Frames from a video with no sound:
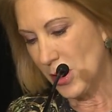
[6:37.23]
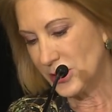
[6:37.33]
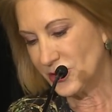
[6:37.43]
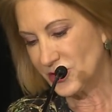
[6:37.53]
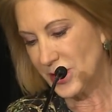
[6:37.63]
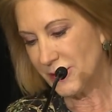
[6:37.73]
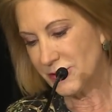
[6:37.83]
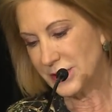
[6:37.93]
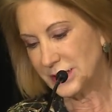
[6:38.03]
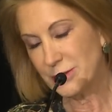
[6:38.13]
are
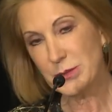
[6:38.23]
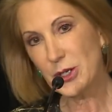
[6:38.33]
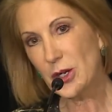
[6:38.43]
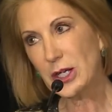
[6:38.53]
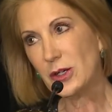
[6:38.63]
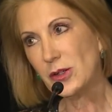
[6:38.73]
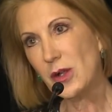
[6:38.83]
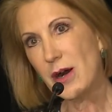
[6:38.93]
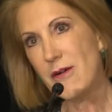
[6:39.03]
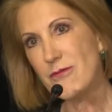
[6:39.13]
discovering the
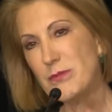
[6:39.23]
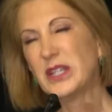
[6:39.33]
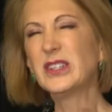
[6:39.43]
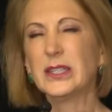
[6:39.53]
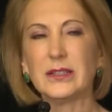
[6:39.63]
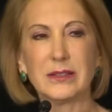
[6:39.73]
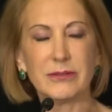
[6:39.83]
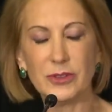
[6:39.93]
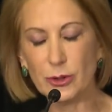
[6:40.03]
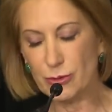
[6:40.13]
miracle of millions
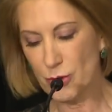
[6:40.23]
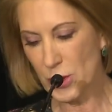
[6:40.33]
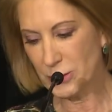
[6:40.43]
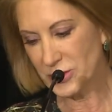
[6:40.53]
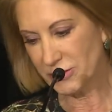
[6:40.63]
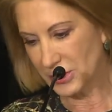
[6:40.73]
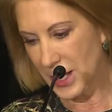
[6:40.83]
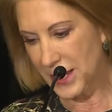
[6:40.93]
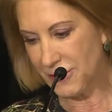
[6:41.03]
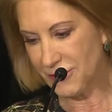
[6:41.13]
of new forms of
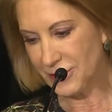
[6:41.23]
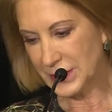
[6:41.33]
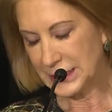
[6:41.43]
life